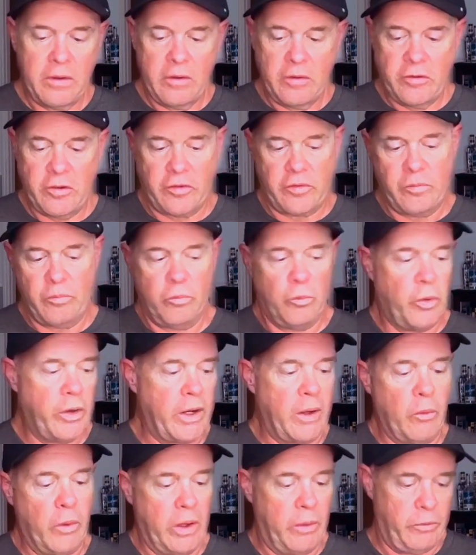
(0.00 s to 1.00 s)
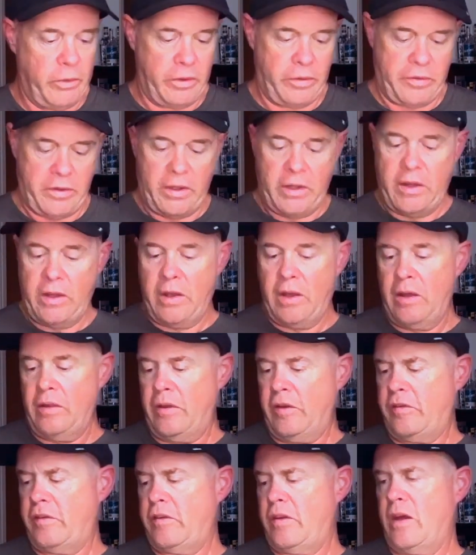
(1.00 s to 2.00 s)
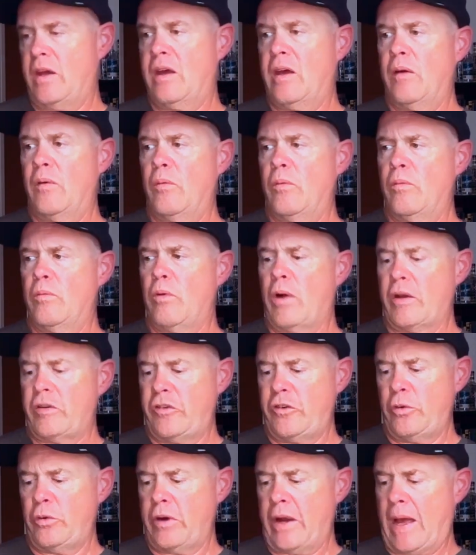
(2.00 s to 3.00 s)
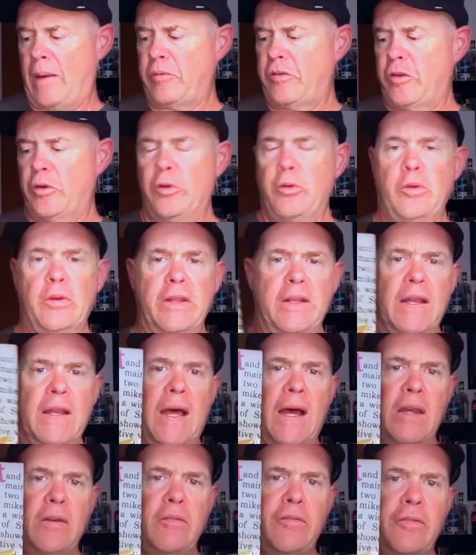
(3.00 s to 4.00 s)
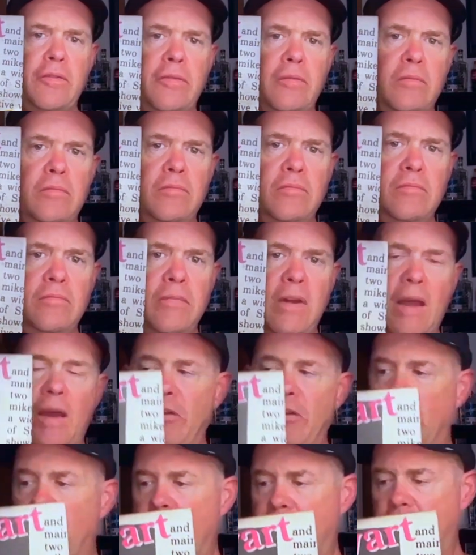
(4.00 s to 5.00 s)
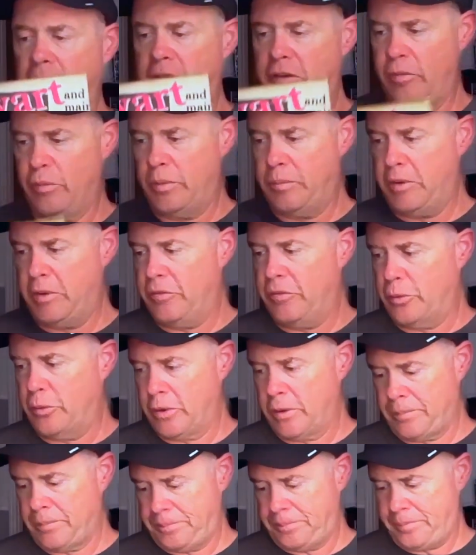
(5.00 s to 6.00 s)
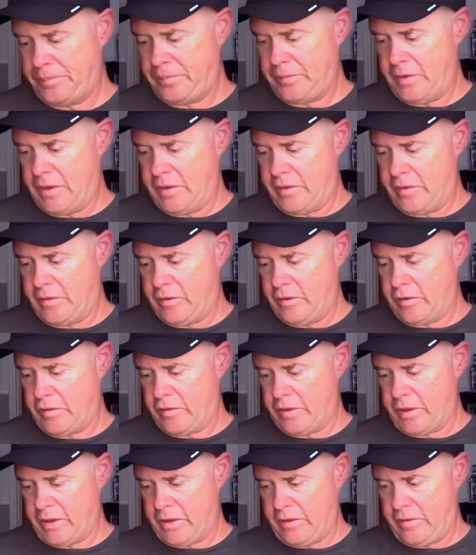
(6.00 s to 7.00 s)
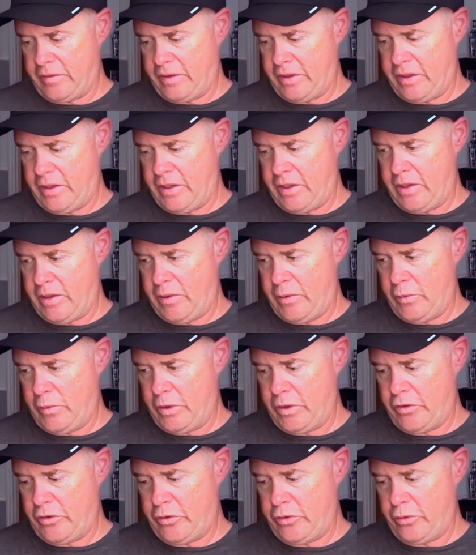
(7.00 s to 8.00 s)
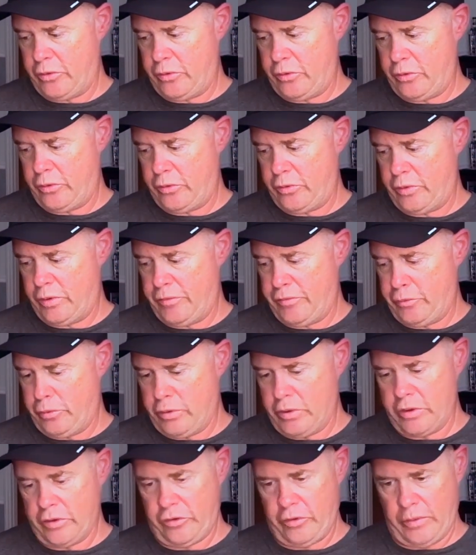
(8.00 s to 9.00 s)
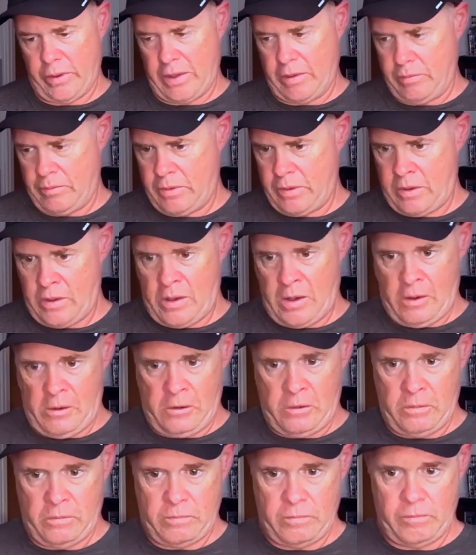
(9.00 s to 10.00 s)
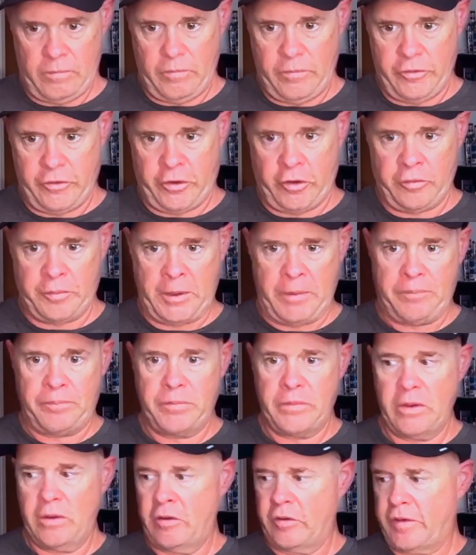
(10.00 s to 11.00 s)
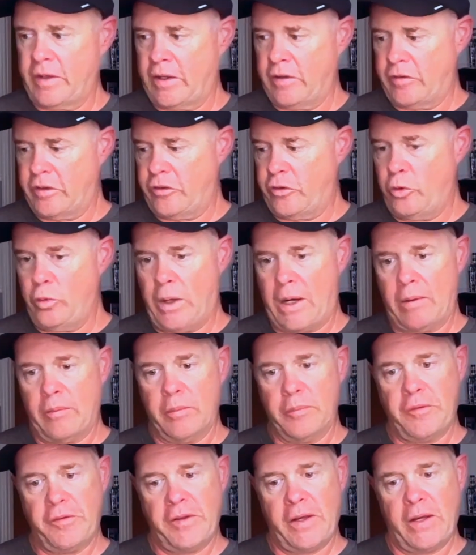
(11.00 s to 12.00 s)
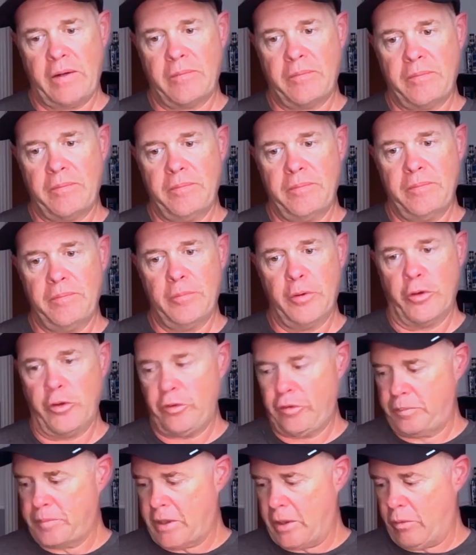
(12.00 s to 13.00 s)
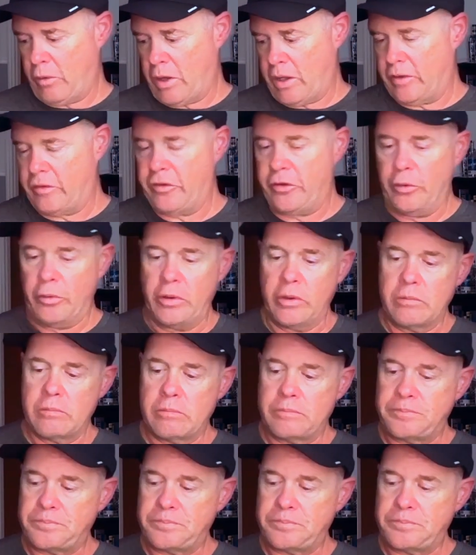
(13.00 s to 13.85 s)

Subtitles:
Just one I went with. This Rod Stewart Absolutely Live. Haven't heard of this one before. It looks like it's a one, two, three, four, two album. Excuse me. Looks like it's a 2 album set produced by Rod Stewart.